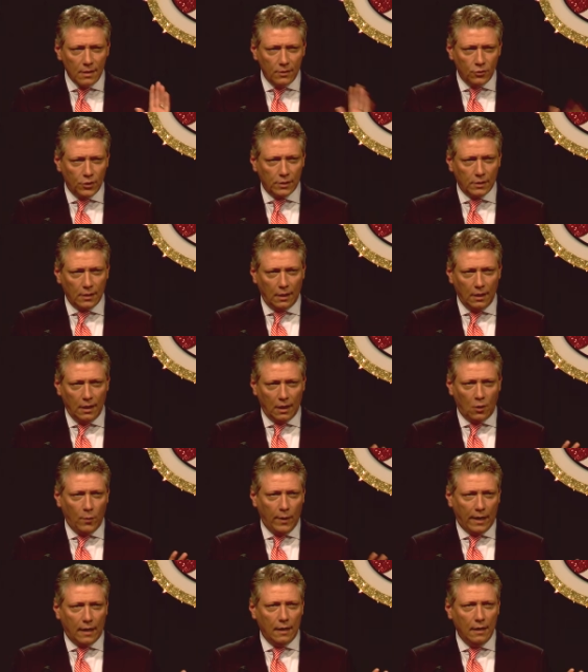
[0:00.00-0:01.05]
just a
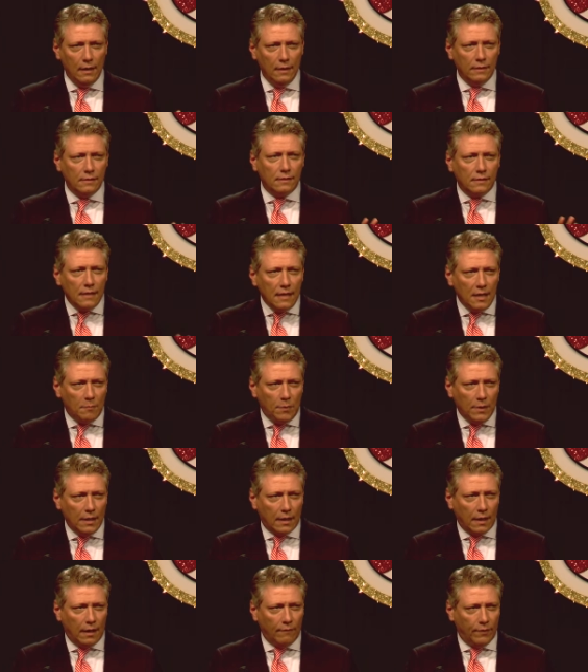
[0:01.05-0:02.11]
quick sneak
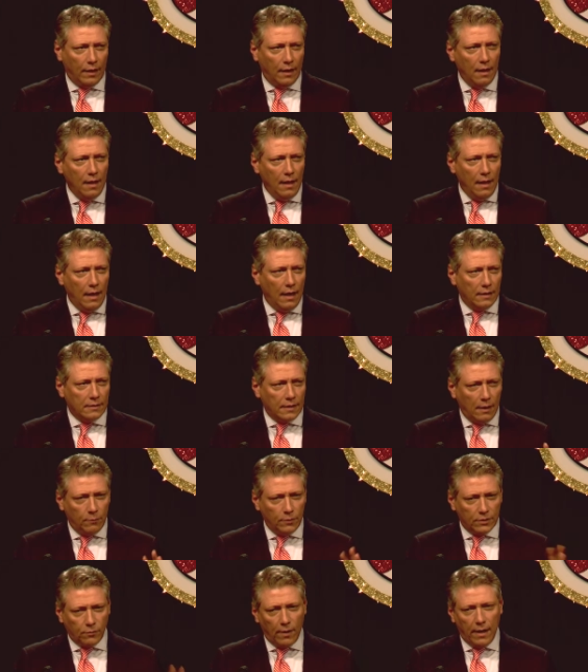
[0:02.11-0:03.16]
peek of it. As I
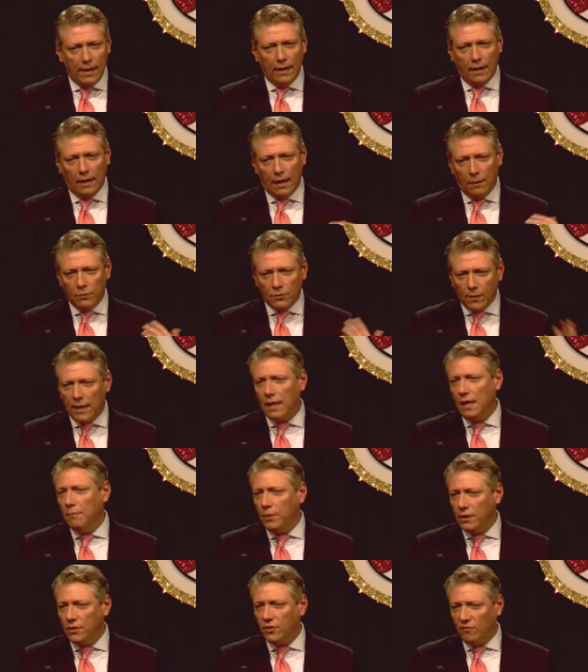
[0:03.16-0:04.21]
was writing a
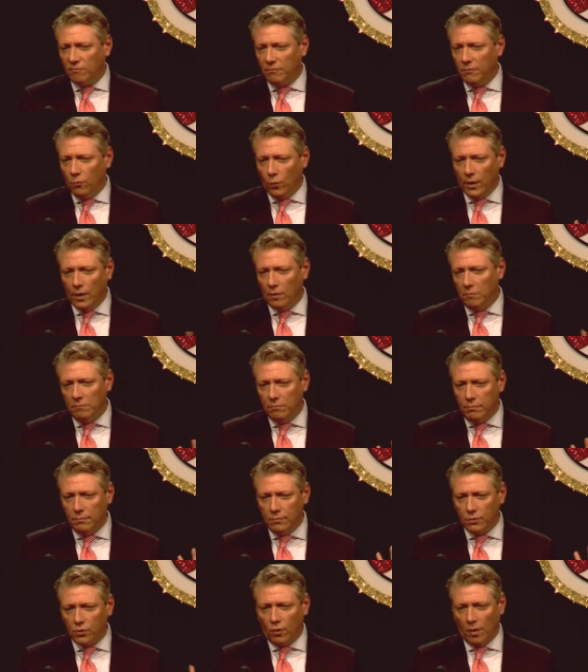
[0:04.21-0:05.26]
bunch of weird
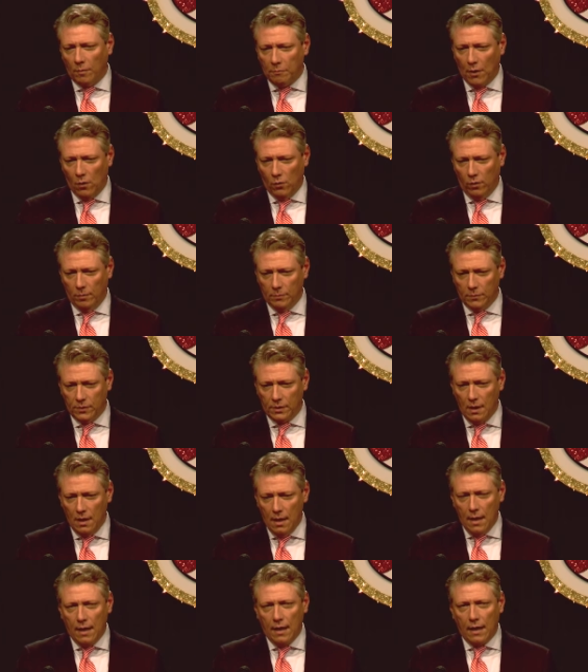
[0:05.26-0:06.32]
sort of poems,
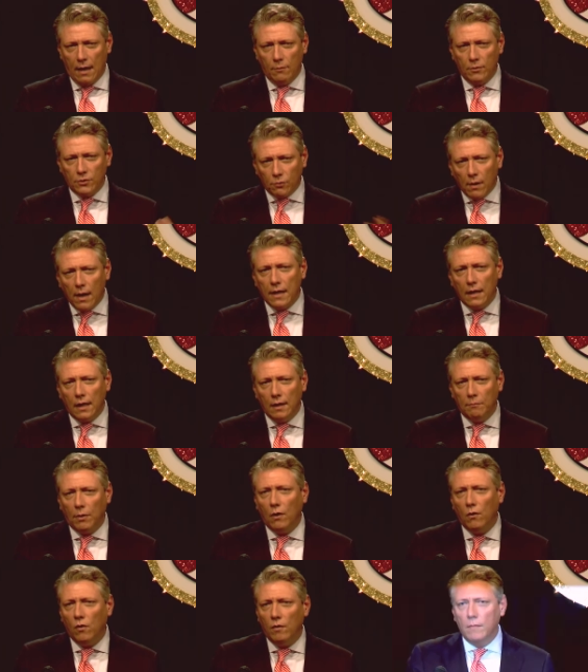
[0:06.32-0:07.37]
and I was writing a
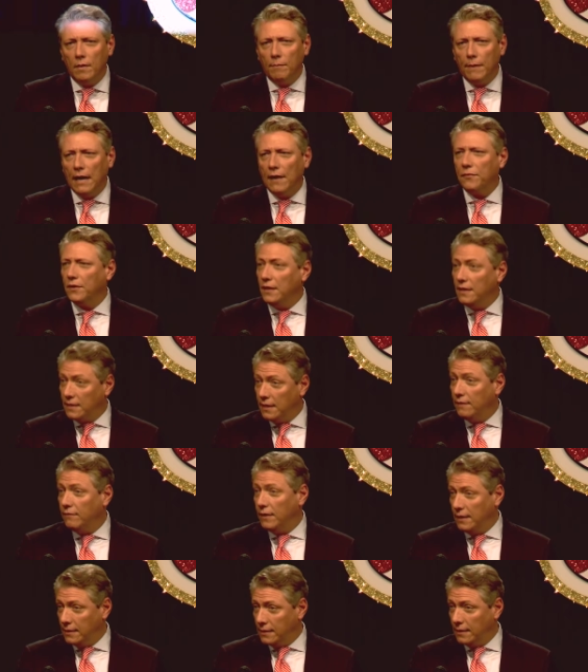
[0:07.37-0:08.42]
poem about the
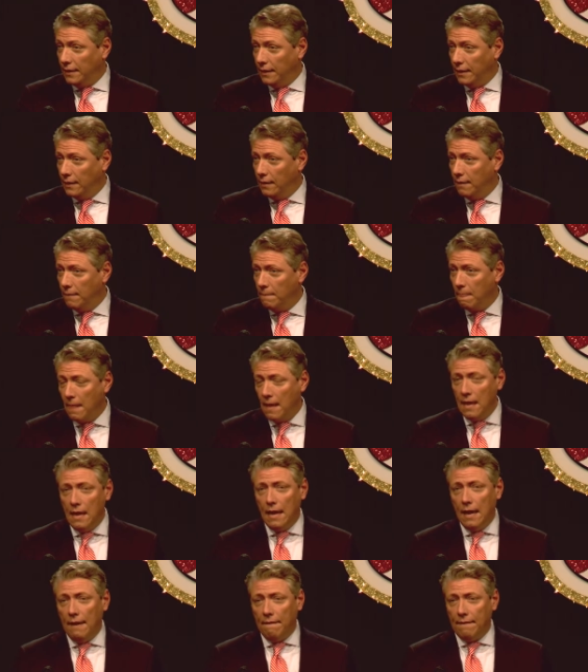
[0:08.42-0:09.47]
nativity scene.
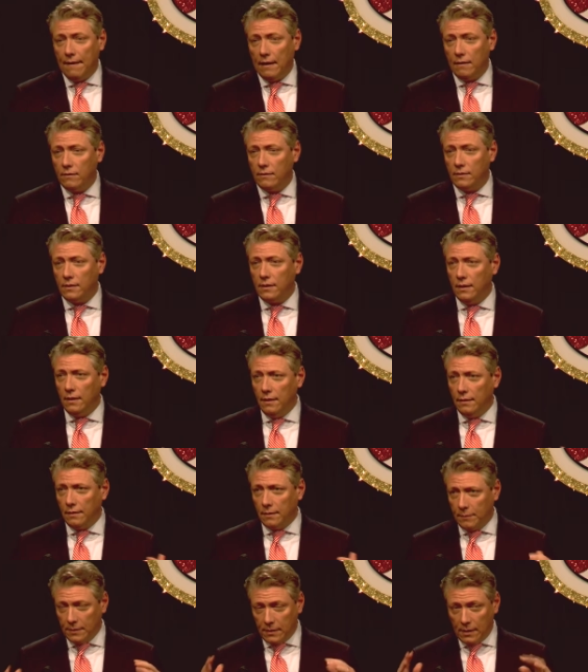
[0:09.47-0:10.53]
And
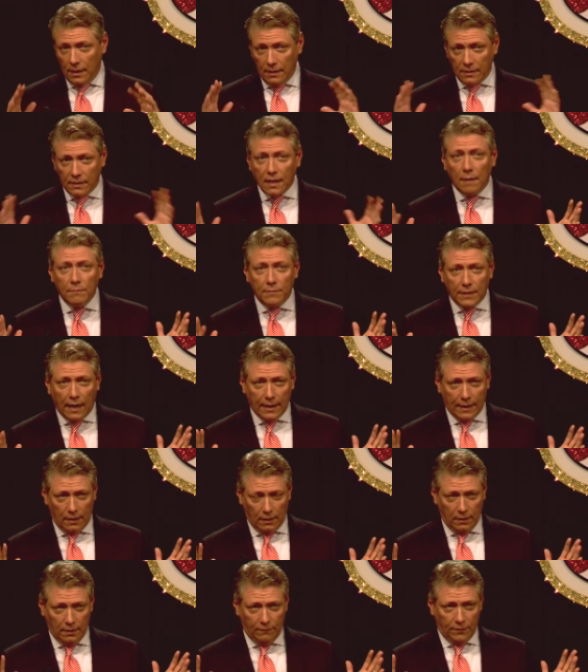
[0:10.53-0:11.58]
it was the
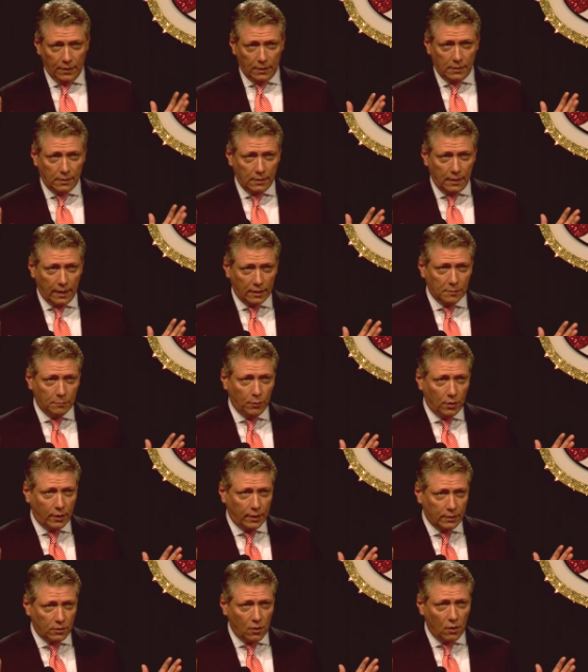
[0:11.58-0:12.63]
subtitle of this next
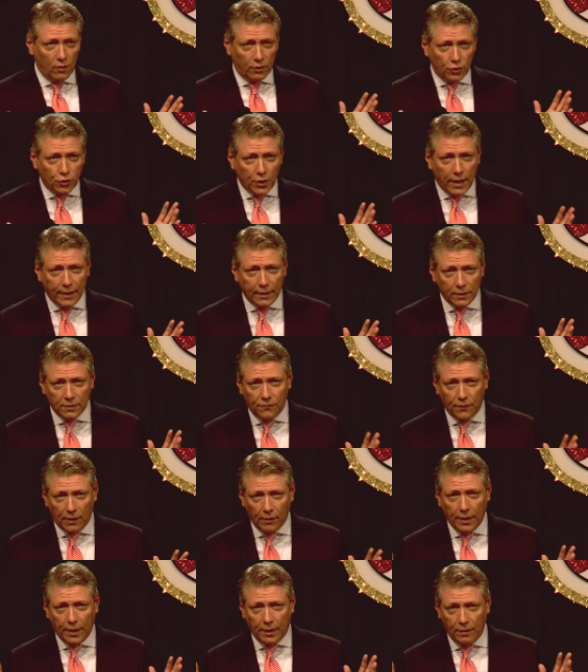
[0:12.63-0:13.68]
book is called A Child's
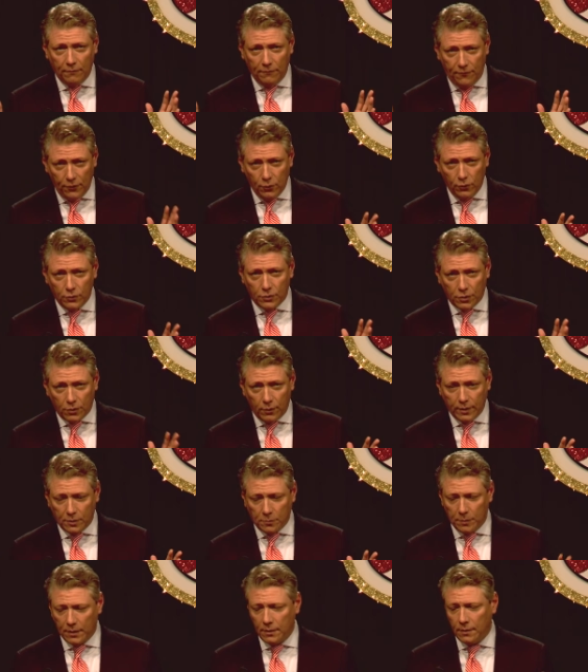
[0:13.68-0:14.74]
Very Confused
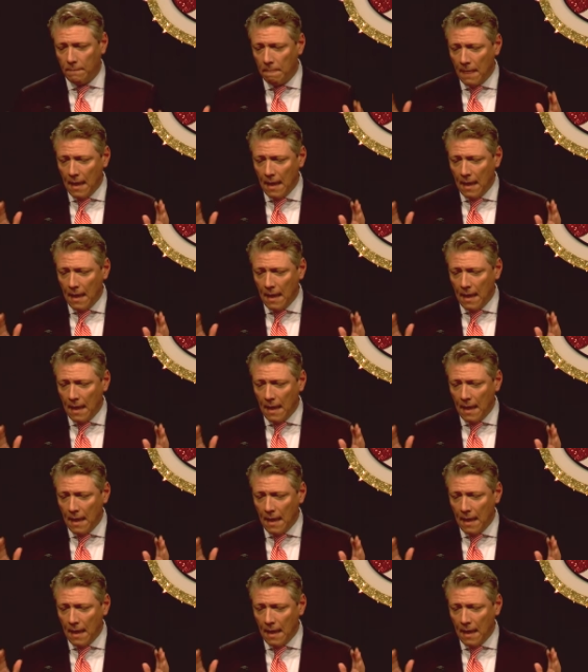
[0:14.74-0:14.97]
Christmas.